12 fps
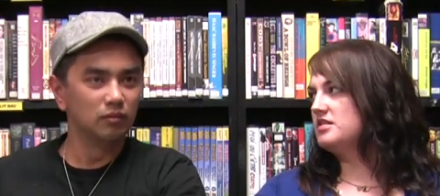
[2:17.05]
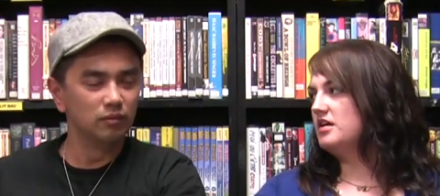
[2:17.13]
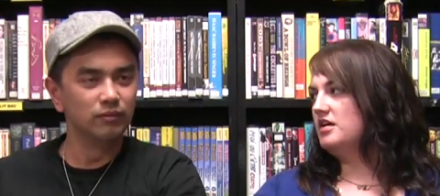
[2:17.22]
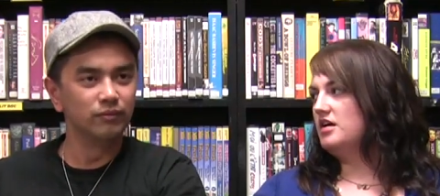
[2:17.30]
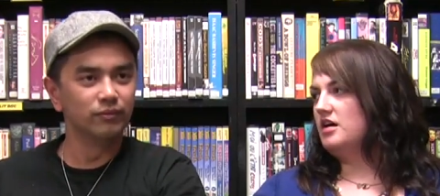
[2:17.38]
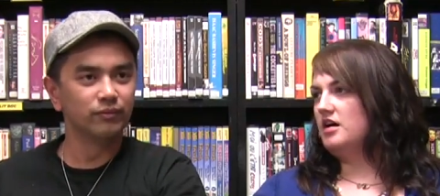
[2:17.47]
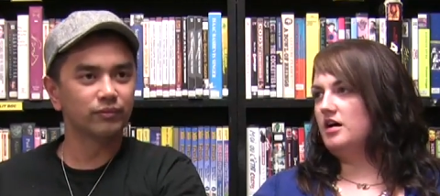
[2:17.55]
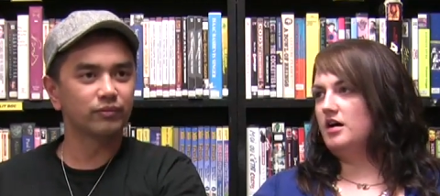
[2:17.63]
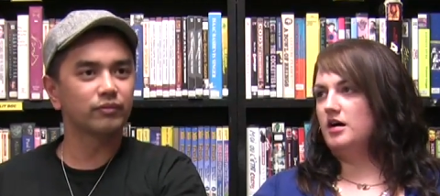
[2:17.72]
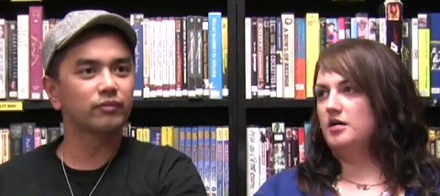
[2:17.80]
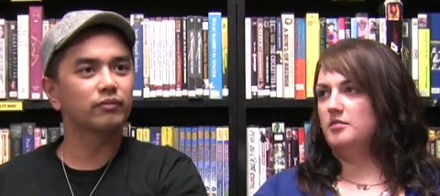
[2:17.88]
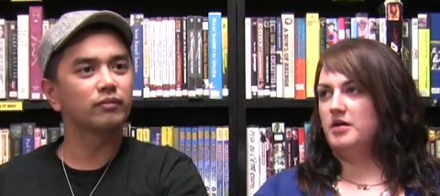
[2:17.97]
Speaker 1: Mm -hmm.
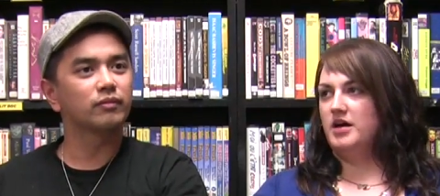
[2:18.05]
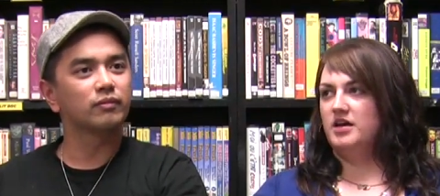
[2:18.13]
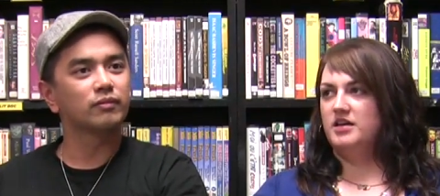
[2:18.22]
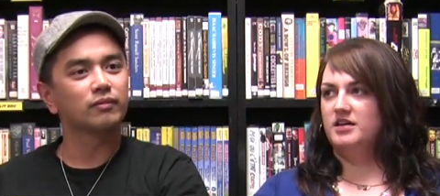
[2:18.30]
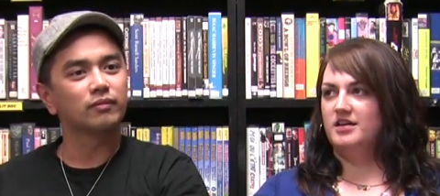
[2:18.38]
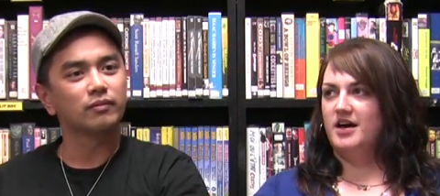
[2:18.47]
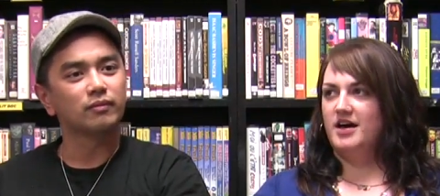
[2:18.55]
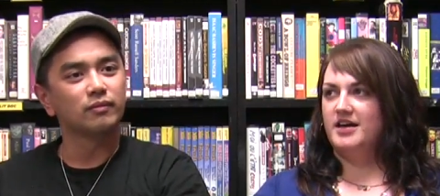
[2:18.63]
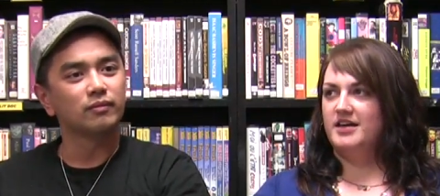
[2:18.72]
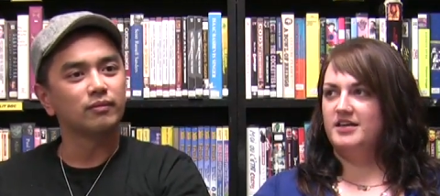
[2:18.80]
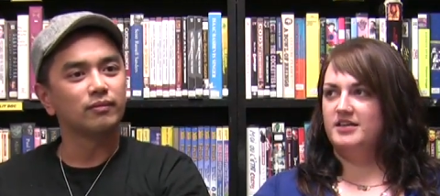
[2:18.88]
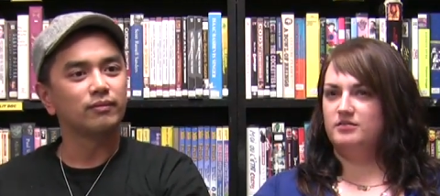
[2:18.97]
um, I
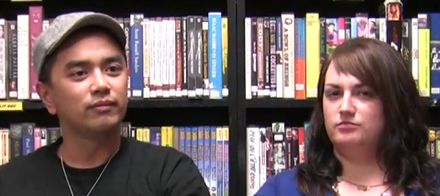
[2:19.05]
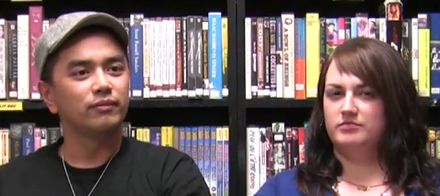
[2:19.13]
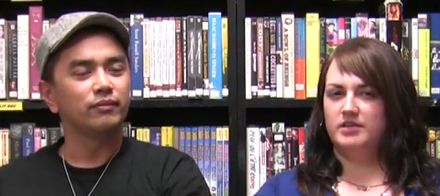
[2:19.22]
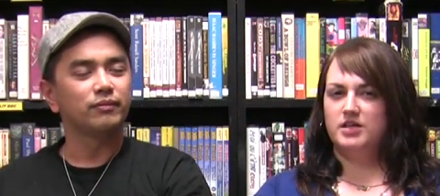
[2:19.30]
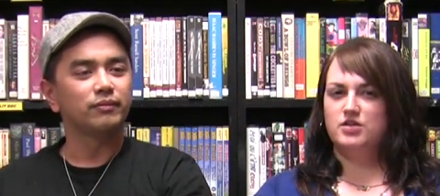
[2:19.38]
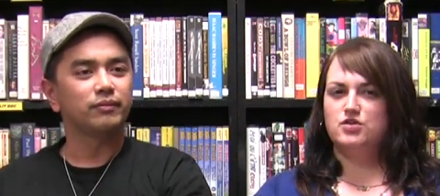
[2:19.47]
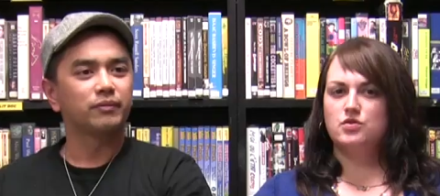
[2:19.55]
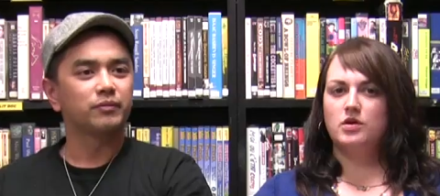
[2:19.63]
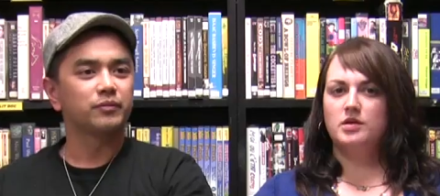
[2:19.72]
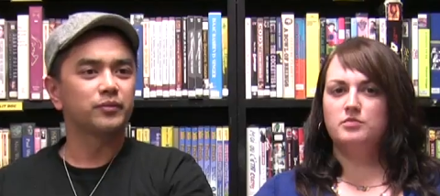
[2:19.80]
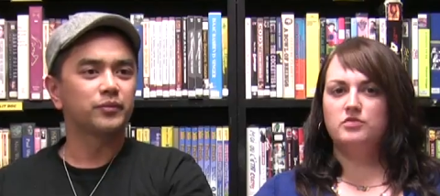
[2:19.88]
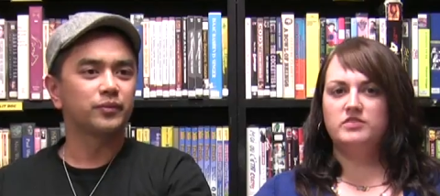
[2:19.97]
I
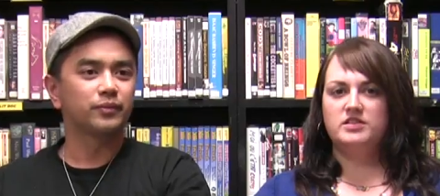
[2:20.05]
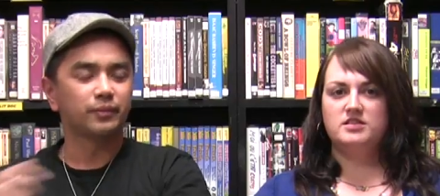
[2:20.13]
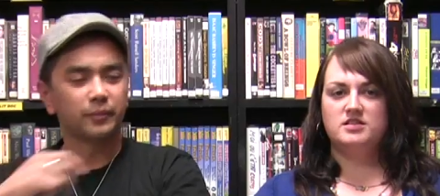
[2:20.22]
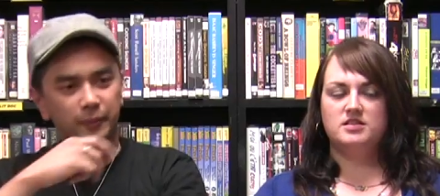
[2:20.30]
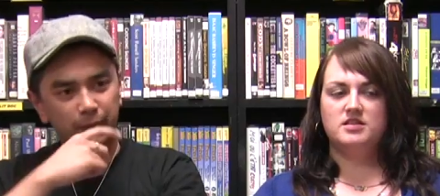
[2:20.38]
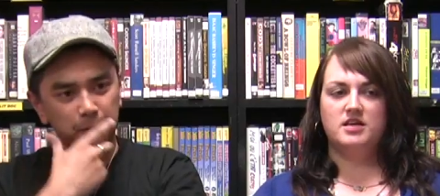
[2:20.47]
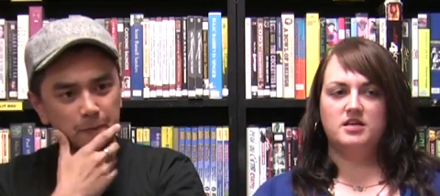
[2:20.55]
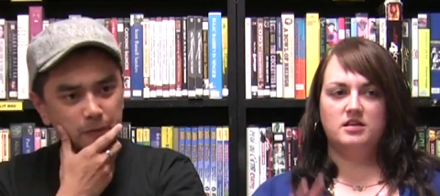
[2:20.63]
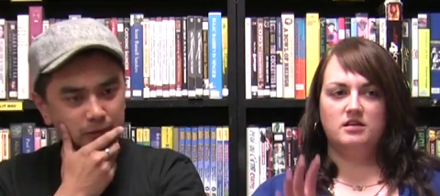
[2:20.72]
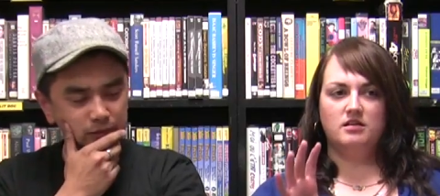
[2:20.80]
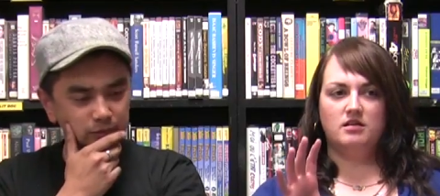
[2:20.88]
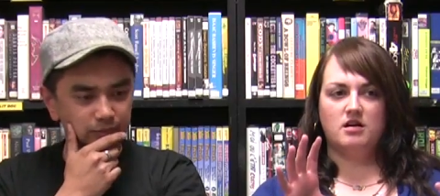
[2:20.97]
enjoy movies that
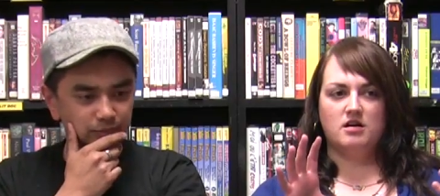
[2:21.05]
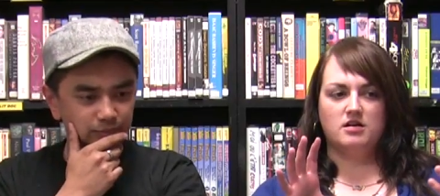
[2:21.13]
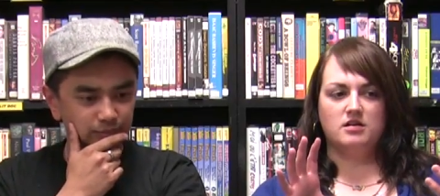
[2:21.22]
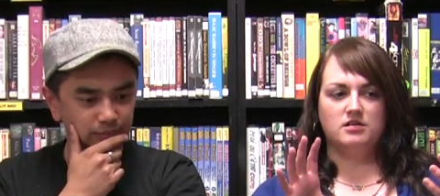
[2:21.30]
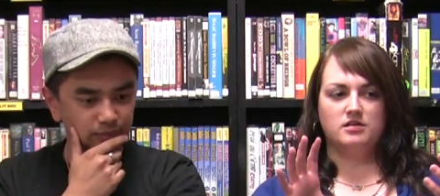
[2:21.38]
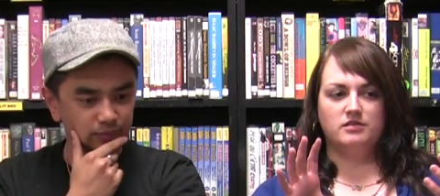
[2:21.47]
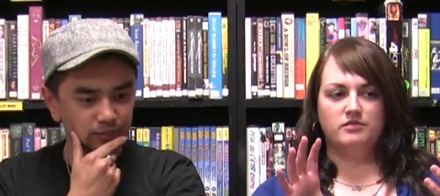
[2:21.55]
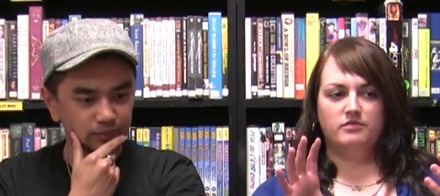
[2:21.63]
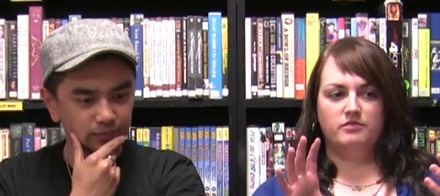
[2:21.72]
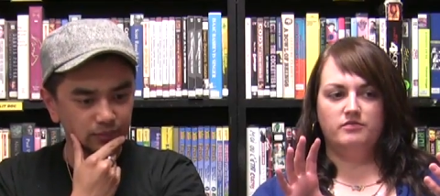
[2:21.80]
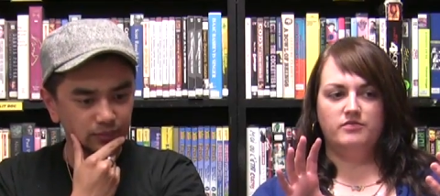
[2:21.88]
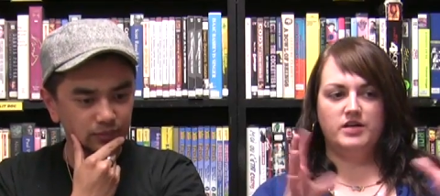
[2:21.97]
are
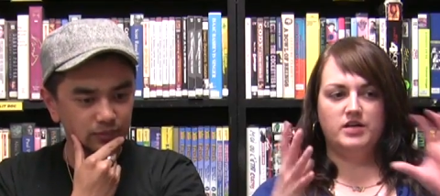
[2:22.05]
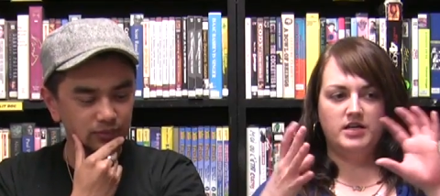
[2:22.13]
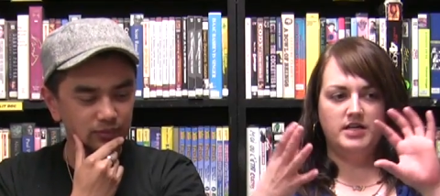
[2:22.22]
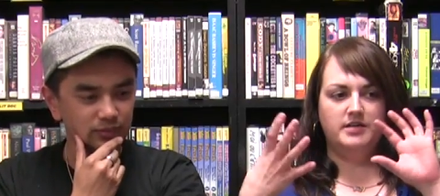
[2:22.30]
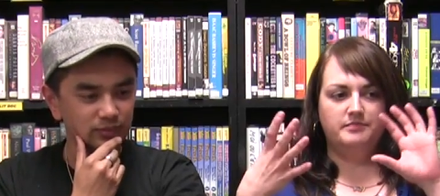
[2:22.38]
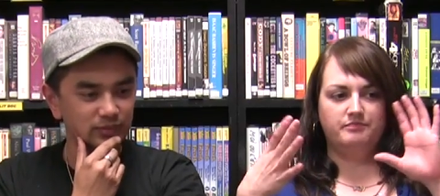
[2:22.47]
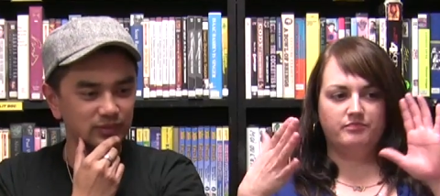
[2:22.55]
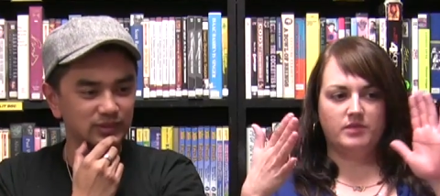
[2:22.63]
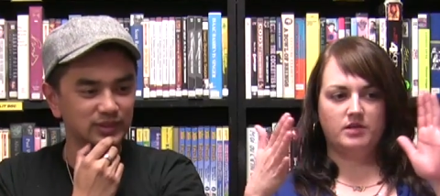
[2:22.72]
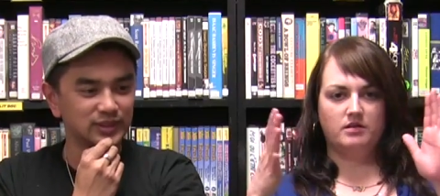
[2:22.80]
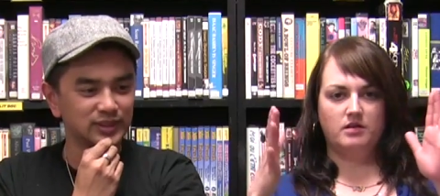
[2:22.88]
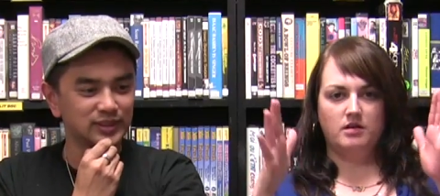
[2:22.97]
very
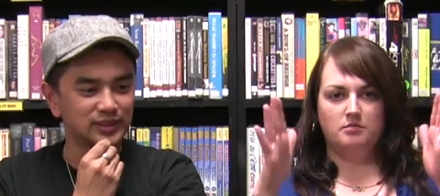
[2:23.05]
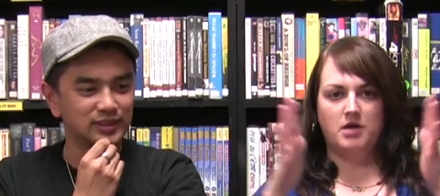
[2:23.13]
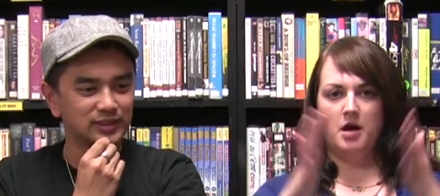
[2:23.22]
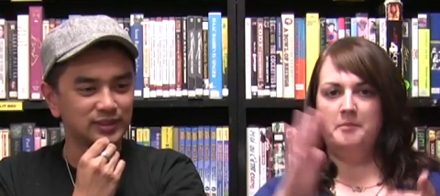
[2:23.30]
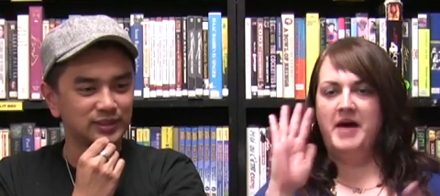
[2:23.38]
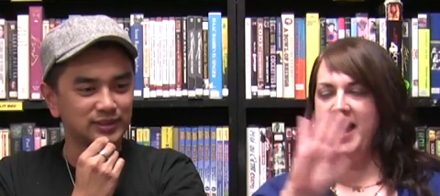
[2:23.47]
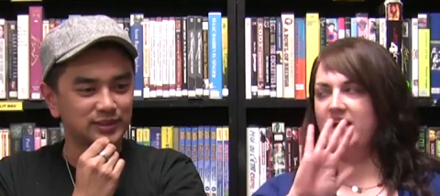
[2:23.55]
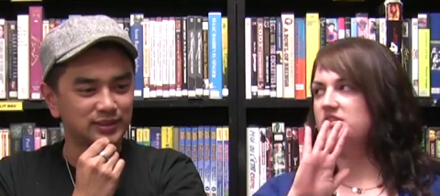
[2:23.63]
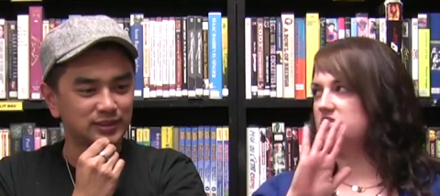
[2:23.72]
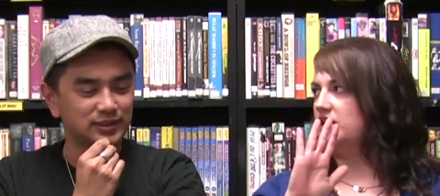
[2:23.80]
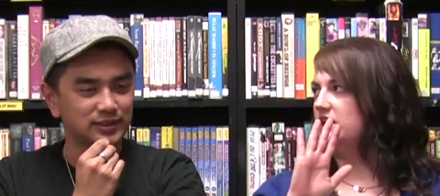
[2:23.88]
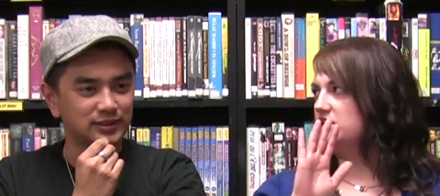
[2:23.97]
um,
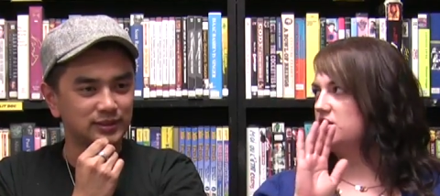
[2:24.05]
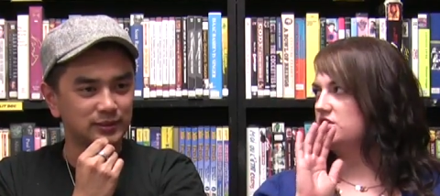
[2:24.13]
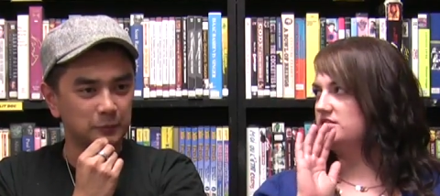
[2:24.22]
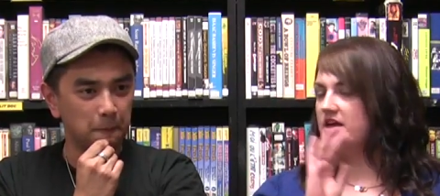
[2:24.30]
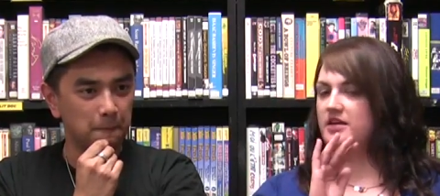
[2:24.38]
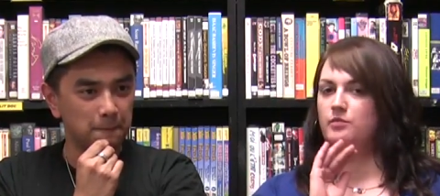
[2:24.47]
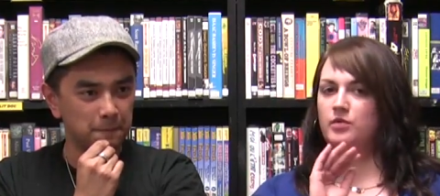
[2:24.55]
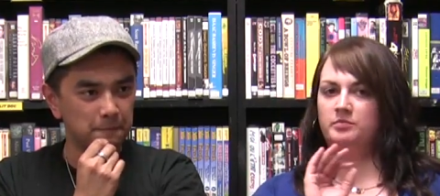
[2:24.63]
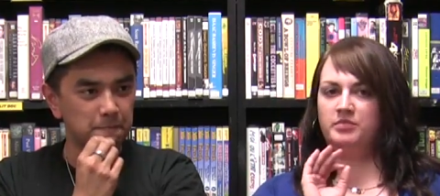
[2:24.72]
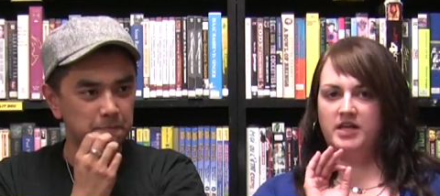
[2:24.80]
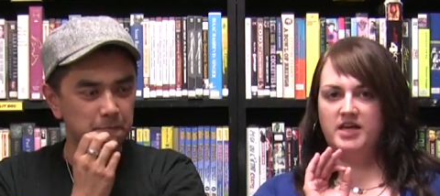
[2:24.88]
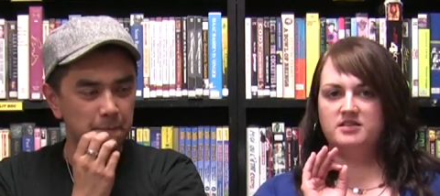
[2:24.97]
compact, like it's all set in one
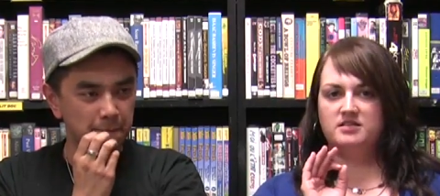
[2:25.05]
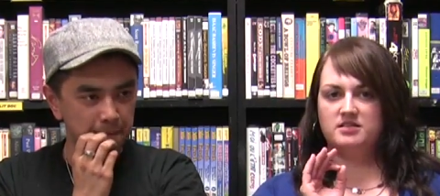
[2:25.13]
place.